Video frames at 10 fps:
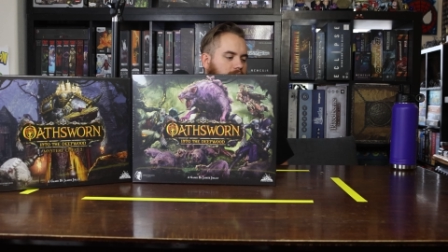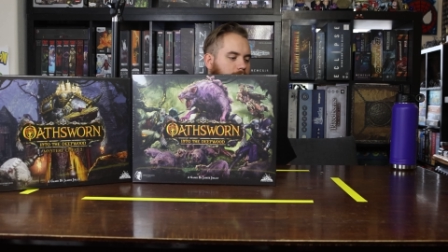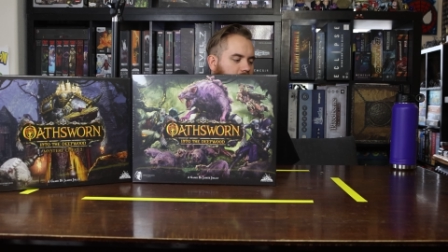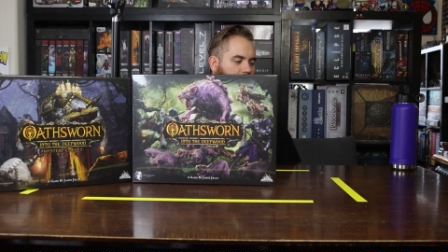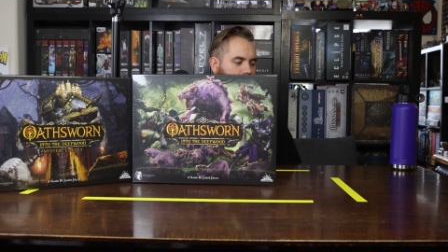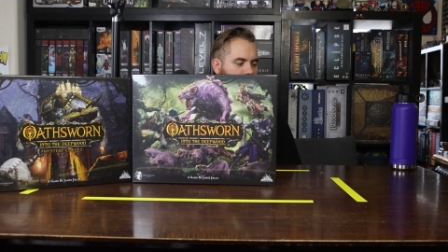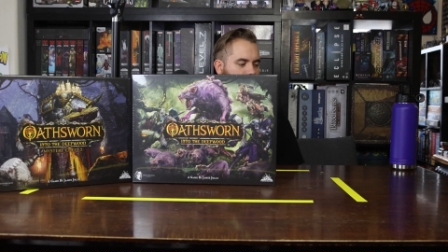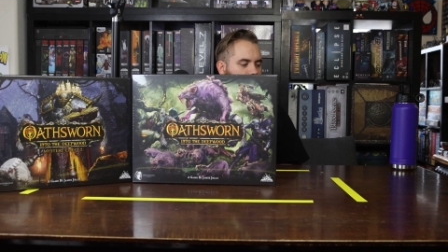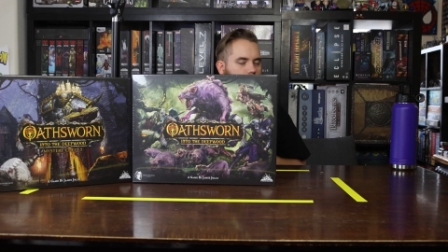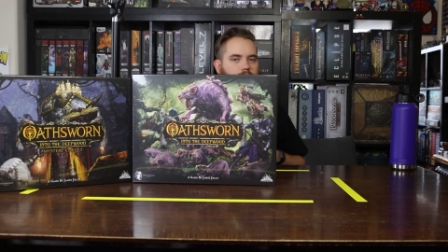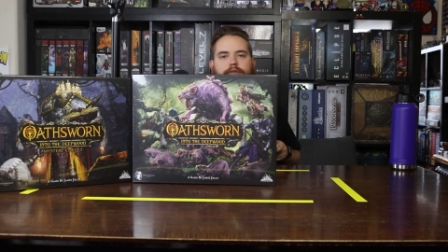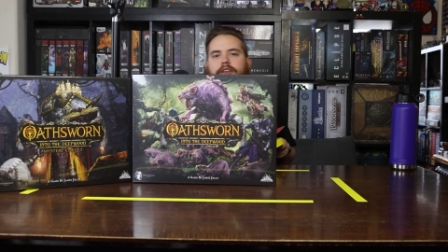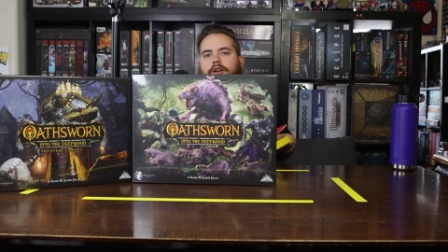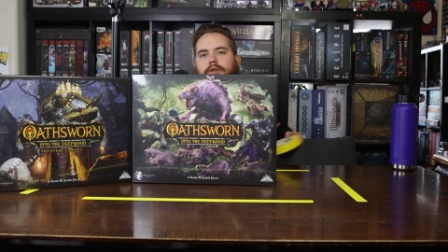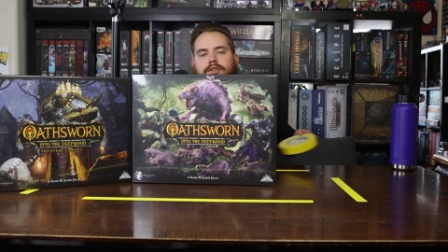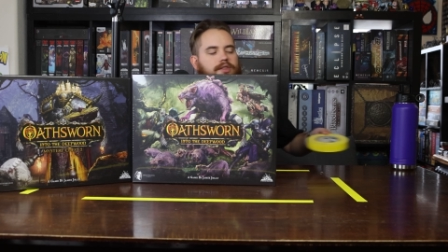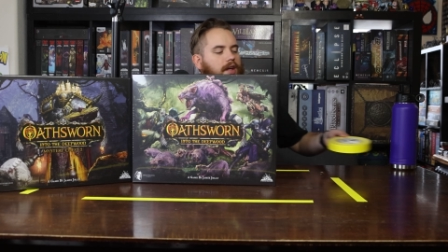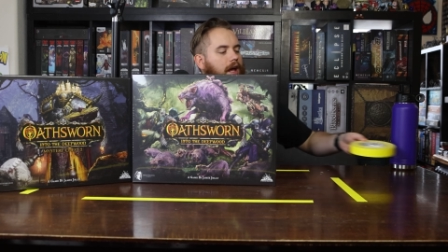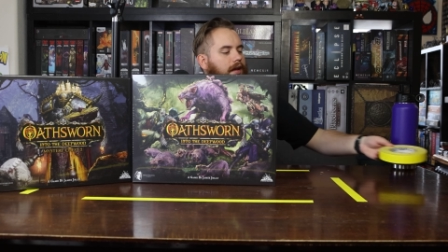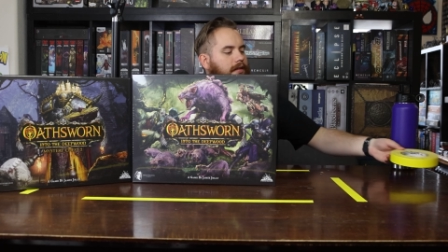sometimes you do reviews,
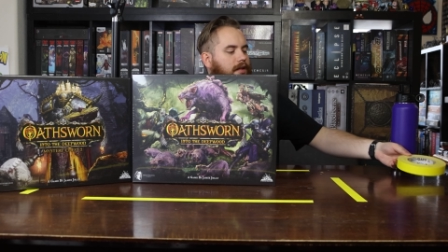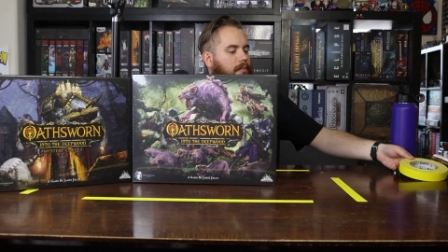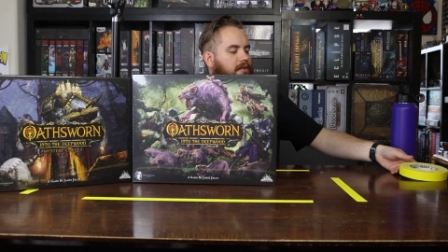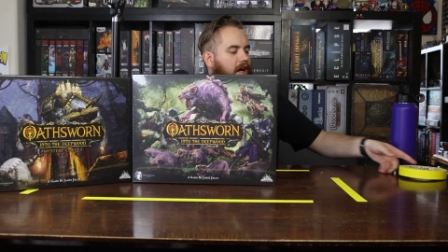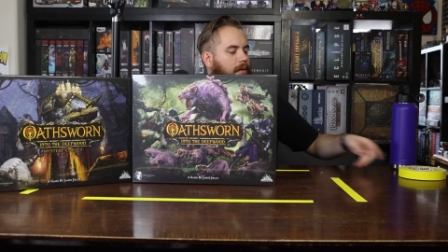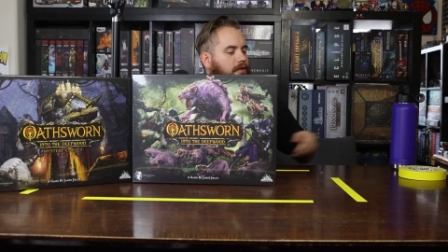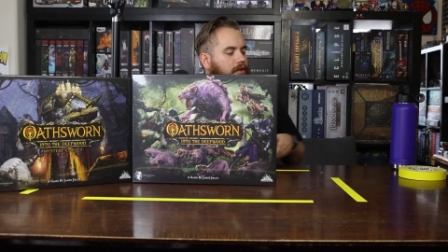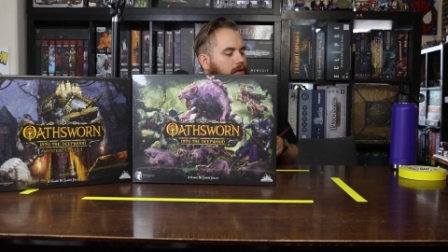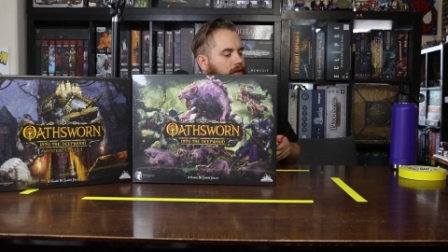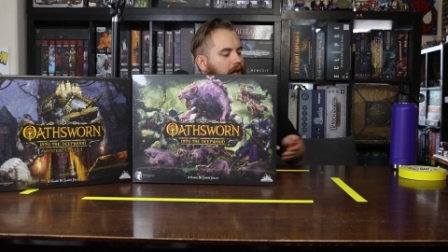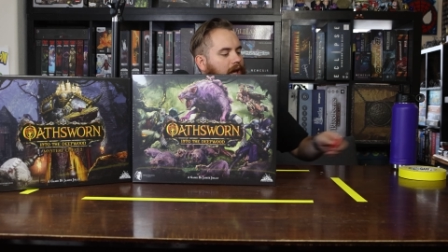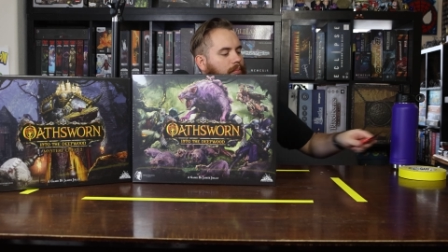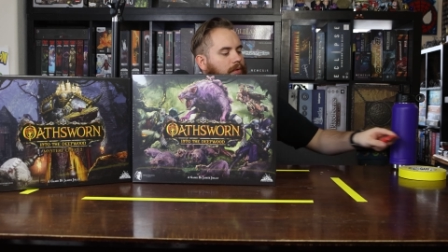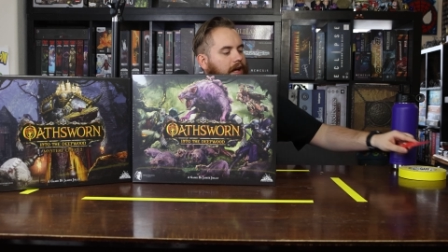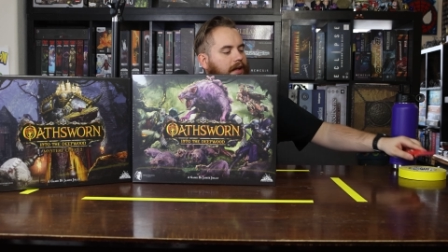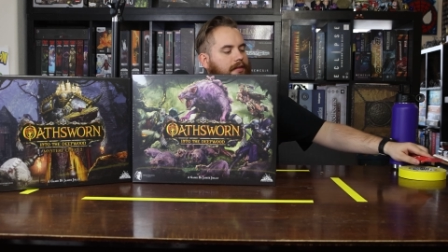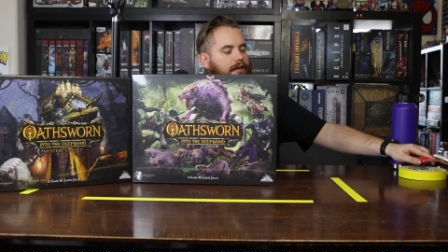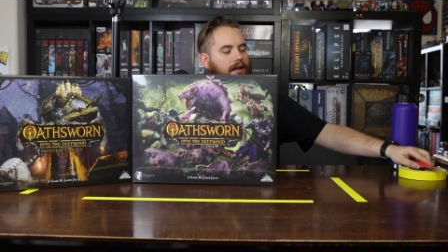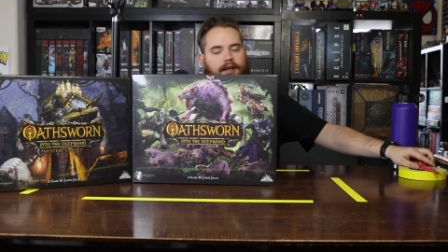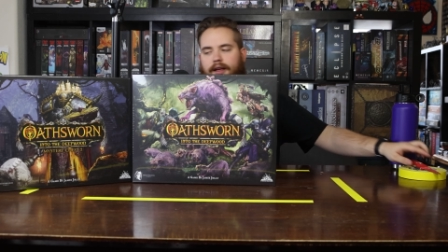sometimes you do gameplays,